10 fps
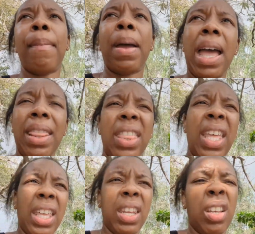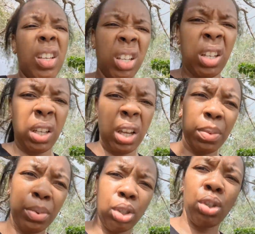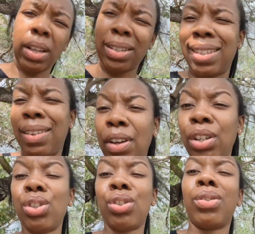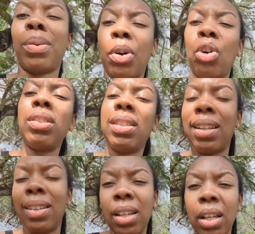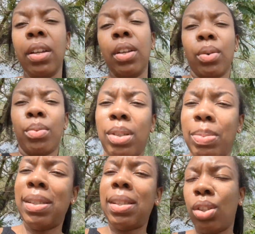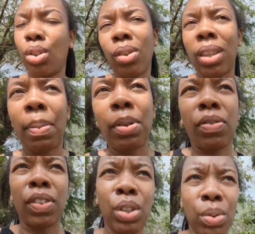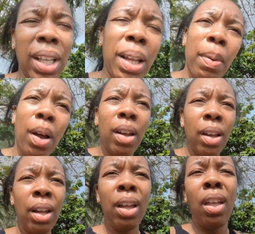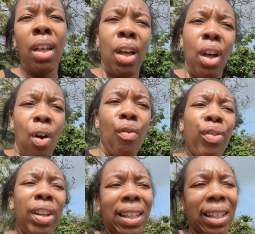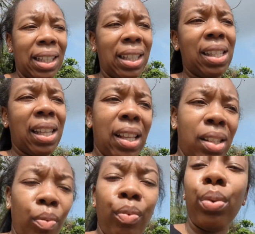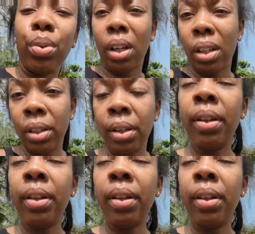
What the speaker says: And then I'm going to try and see if I can shoot some content, which means it's not that much of a chill day, but I really need to get some reels done.